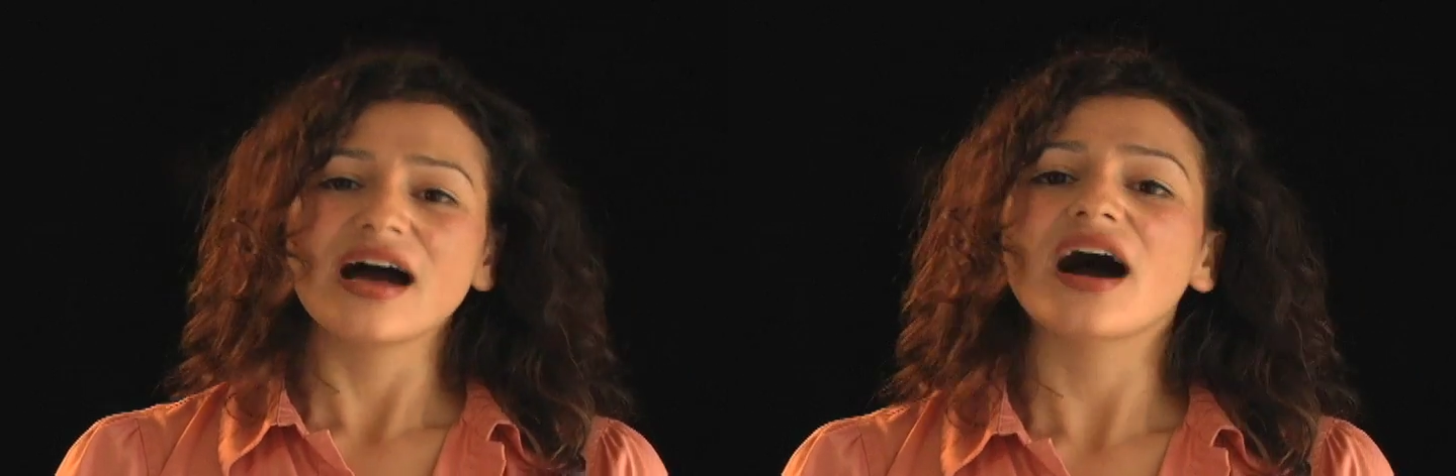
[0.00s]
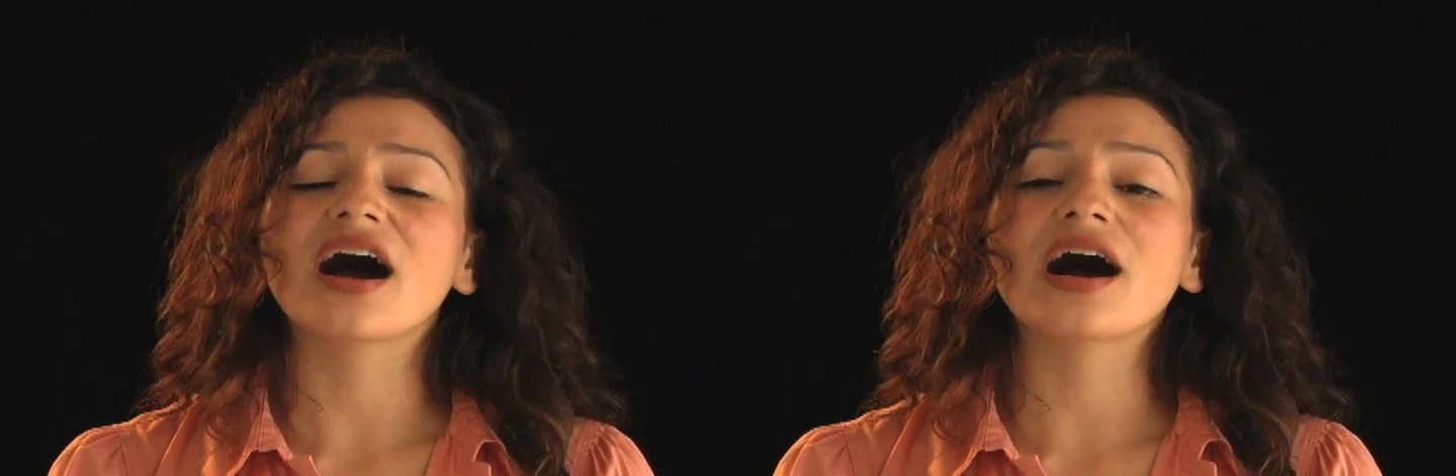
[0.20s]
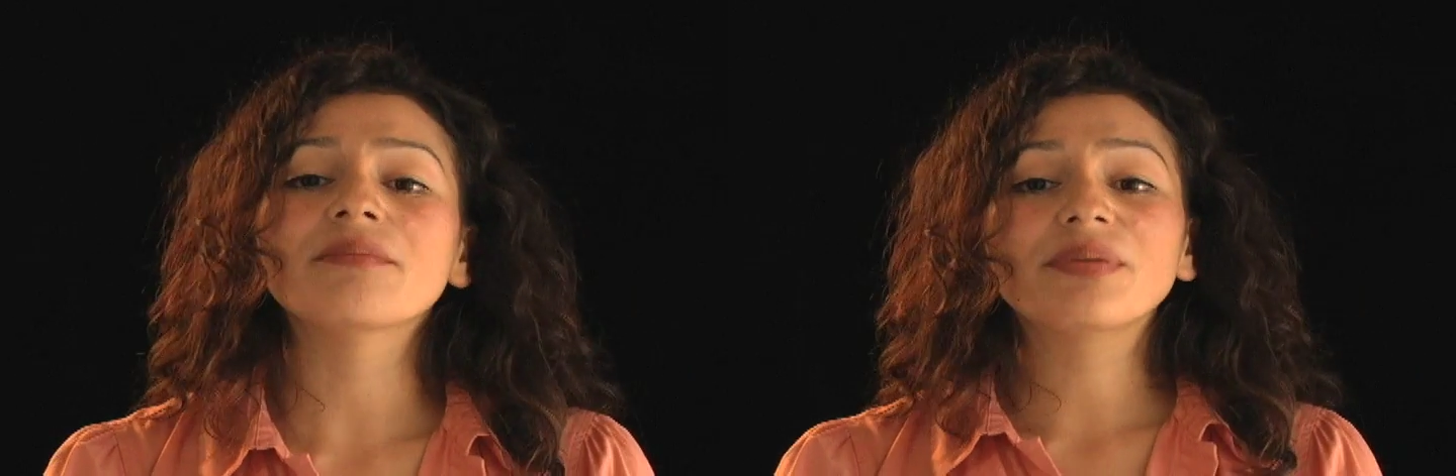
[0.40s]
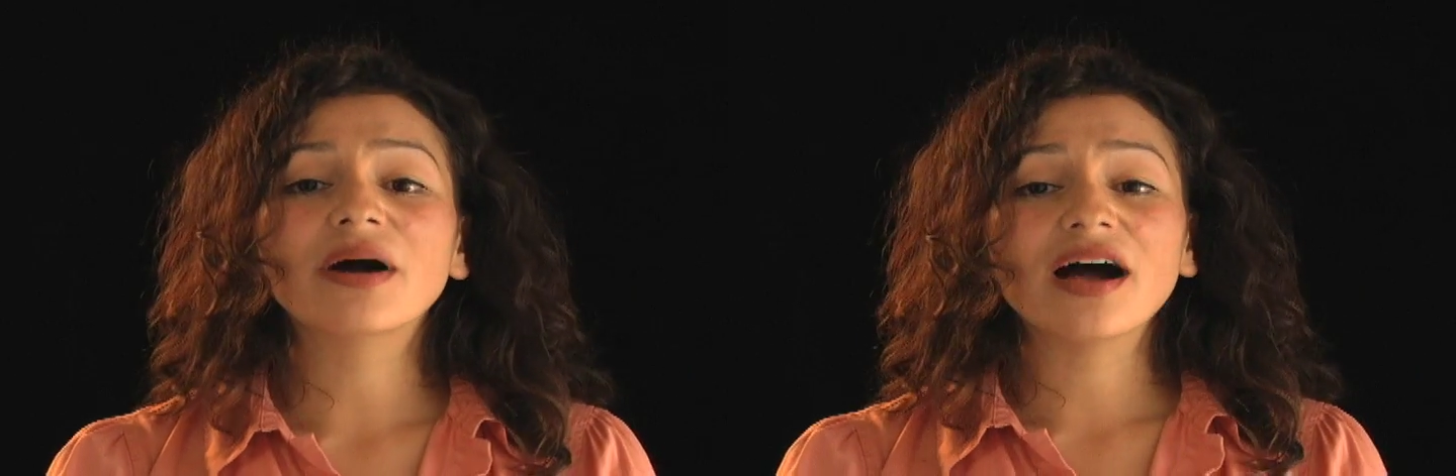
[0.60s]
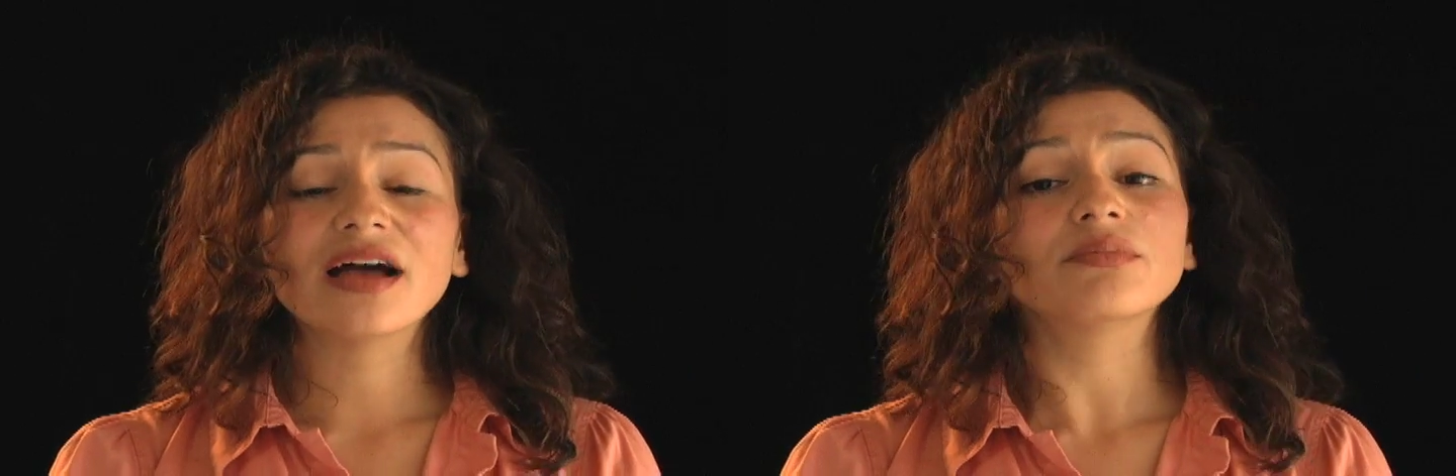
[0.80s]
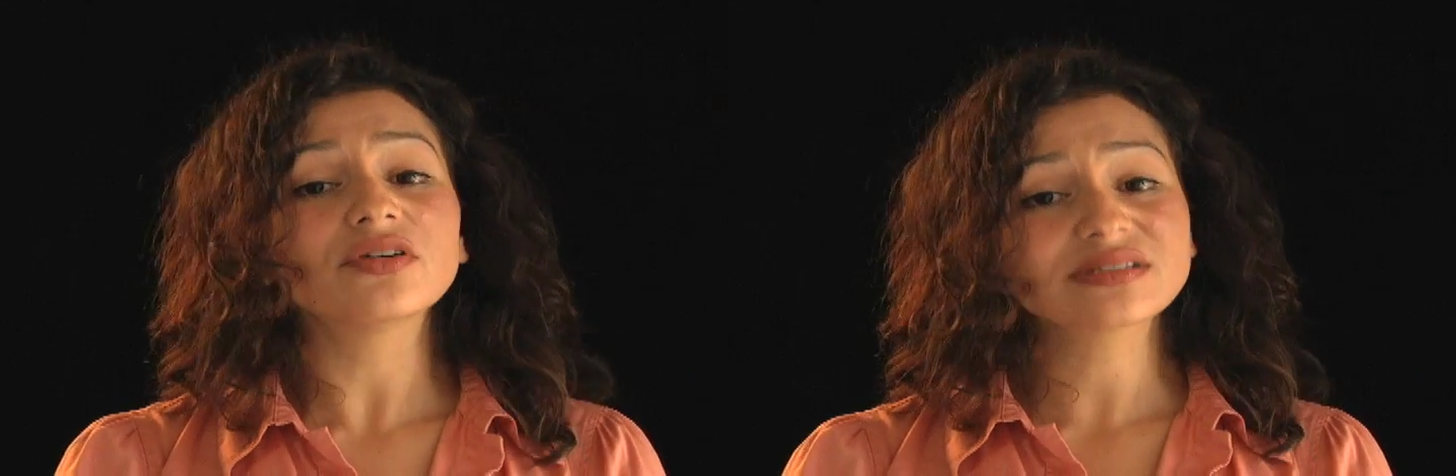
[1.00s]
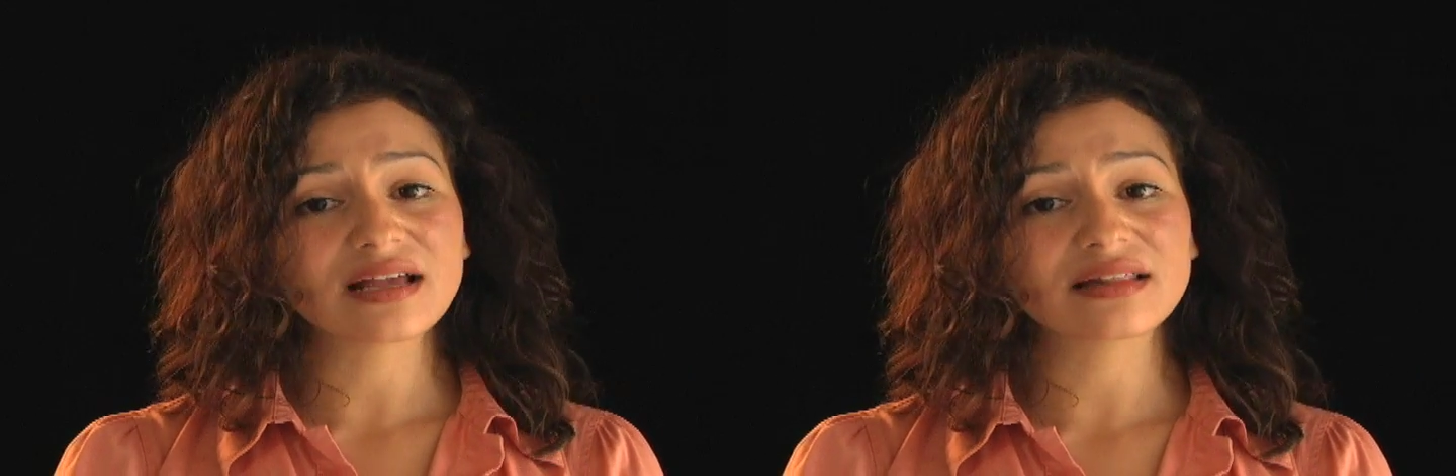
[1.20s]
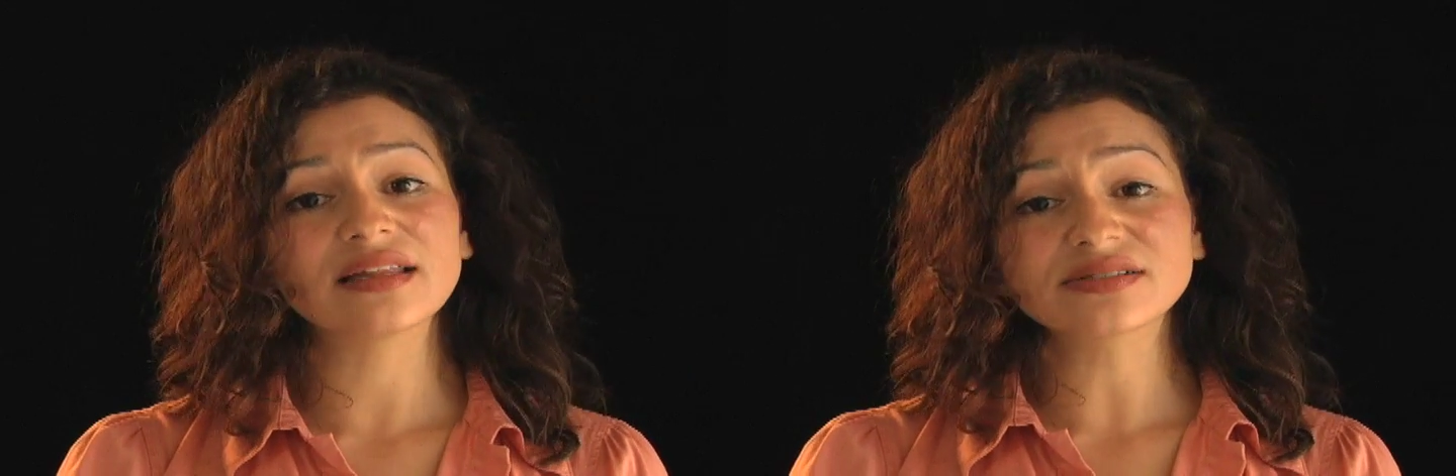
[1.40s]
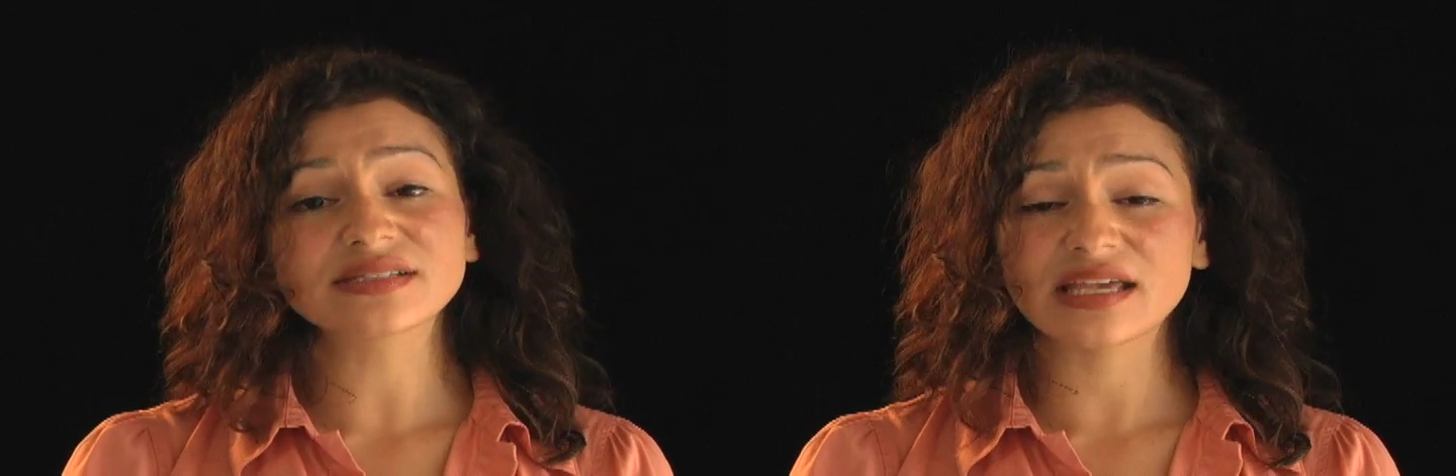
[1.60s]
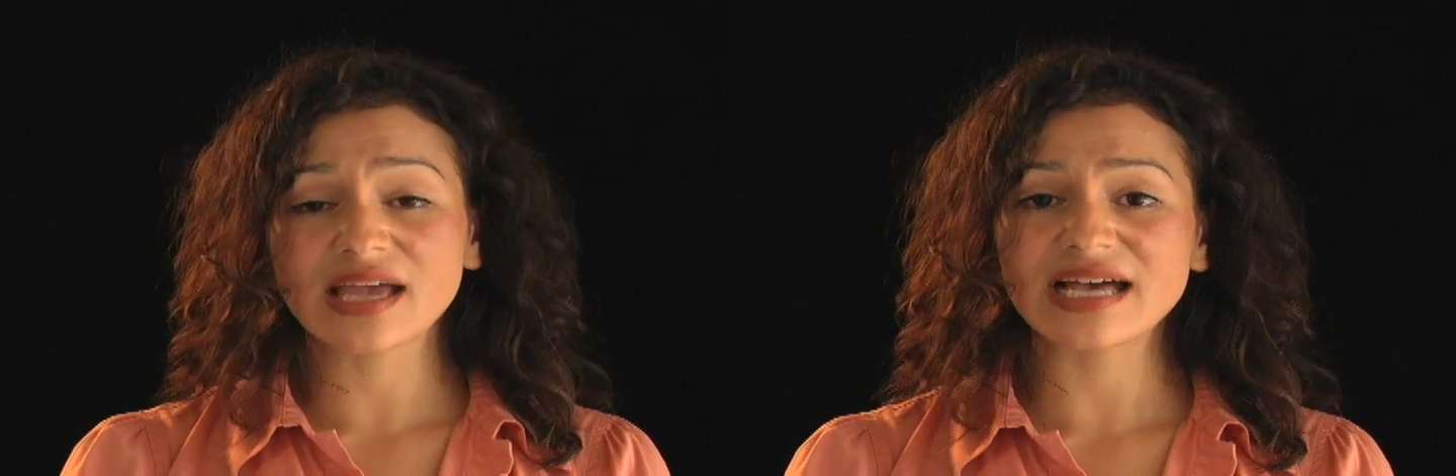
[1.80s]
but most likely they'll
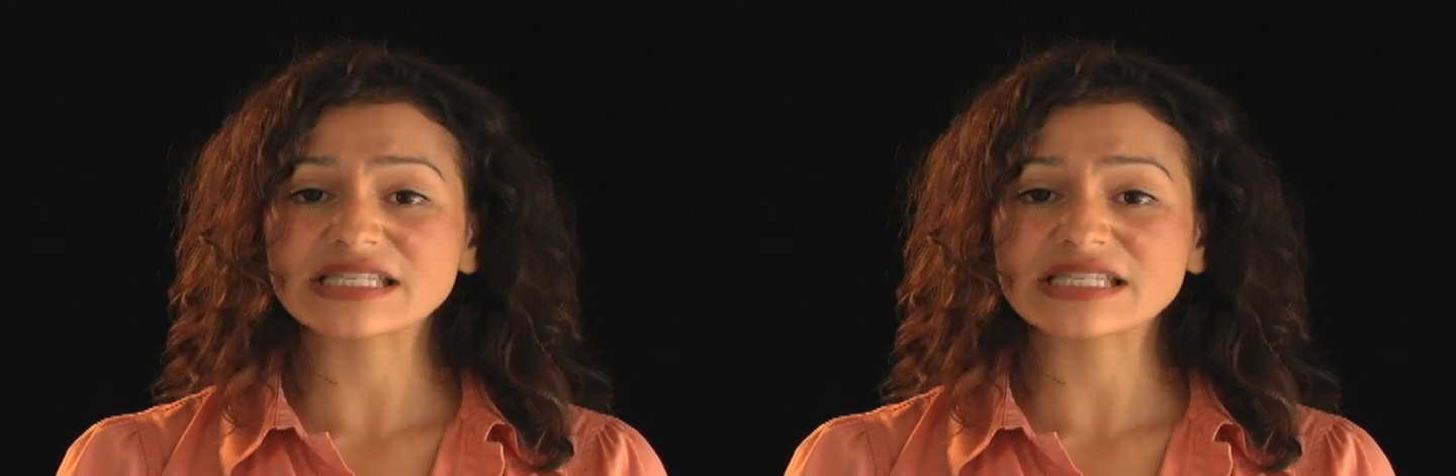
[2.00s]
say yeah,